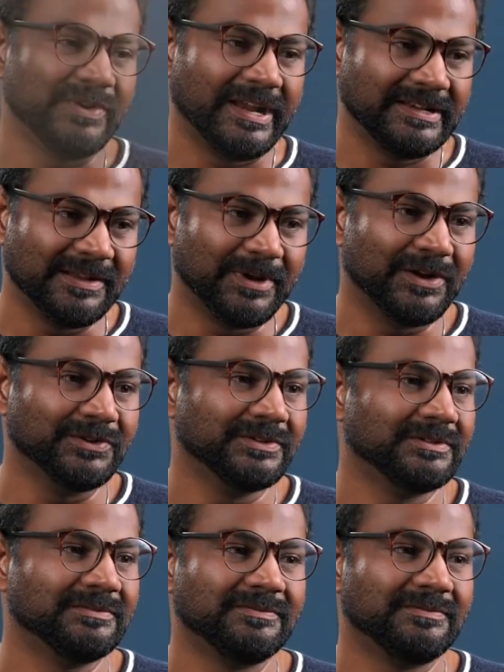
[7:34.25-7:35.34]
read about
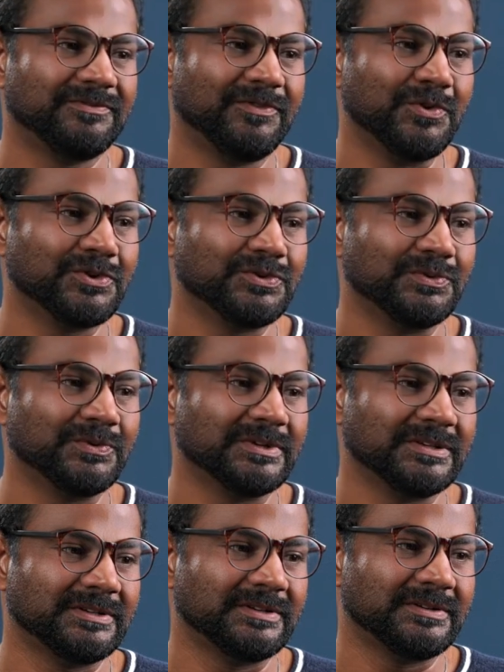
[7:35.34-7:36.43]
folks who
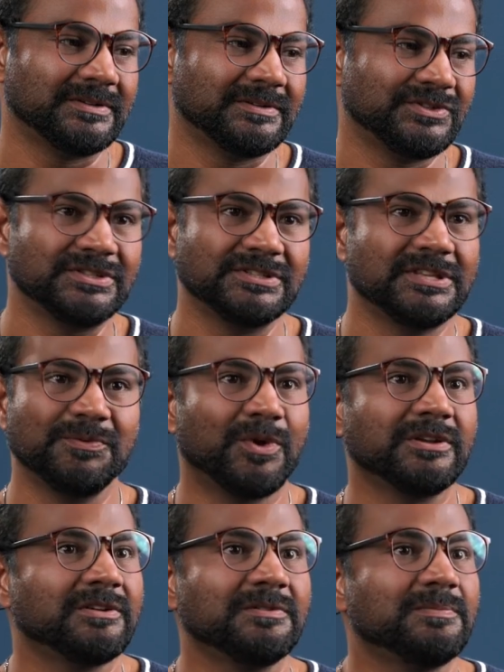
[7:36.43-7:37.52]
were just, they
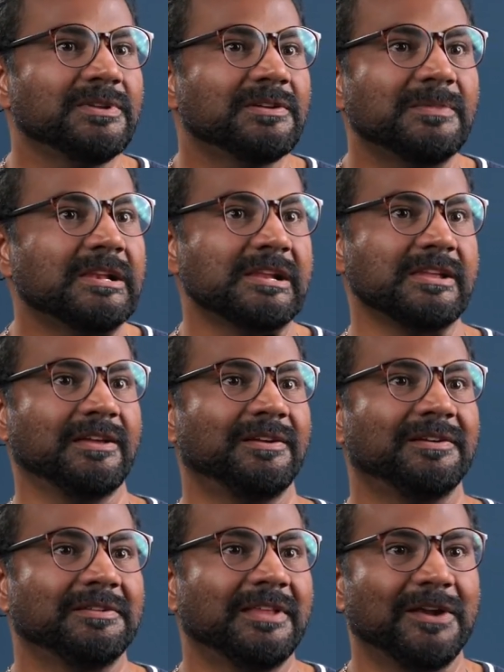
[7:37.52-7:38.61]
wanted to be a
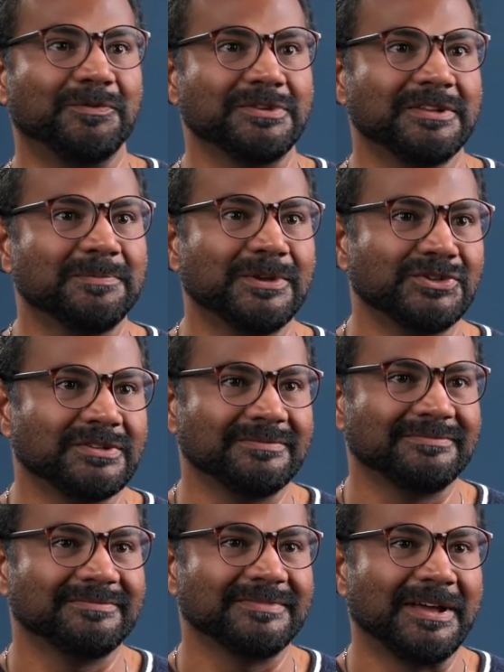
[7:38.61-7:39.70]
millionaire. That was their mission.
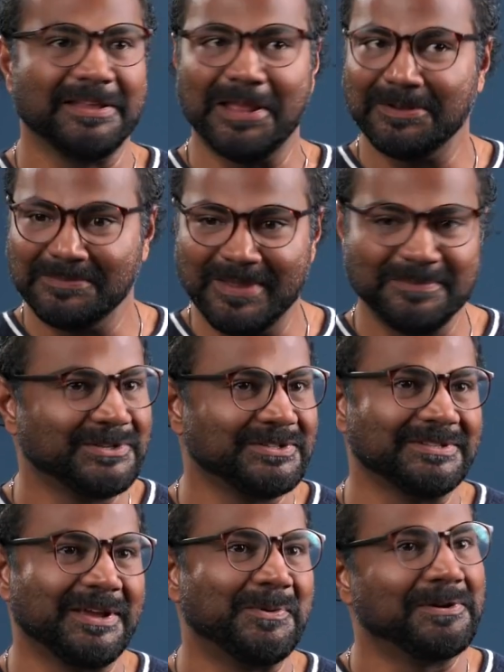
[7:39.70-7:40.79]
That's my mission.
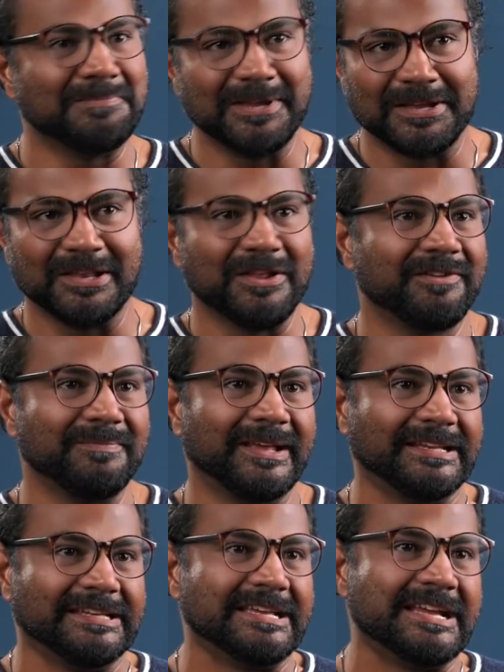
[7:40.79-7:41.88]
I want to make a lot of
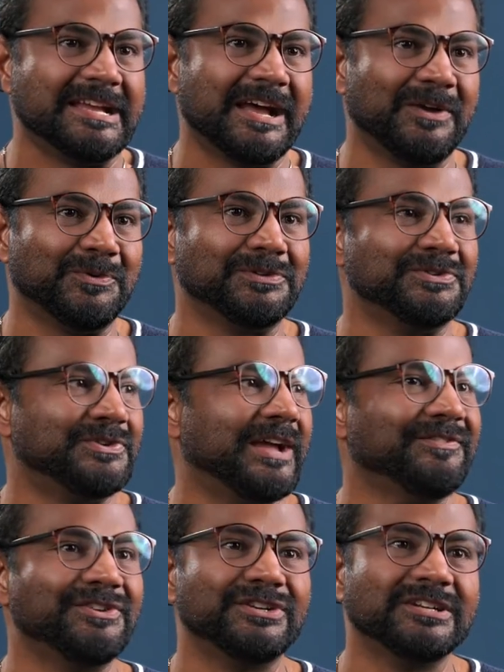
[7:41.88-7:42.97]
money. I want to
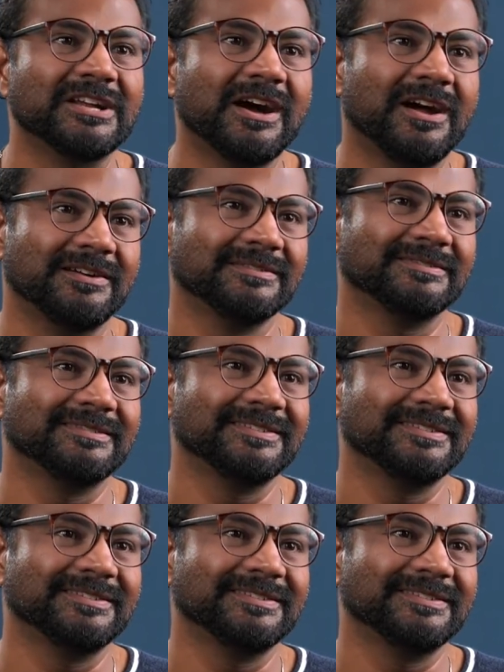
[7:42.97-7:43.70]
drive certain cars,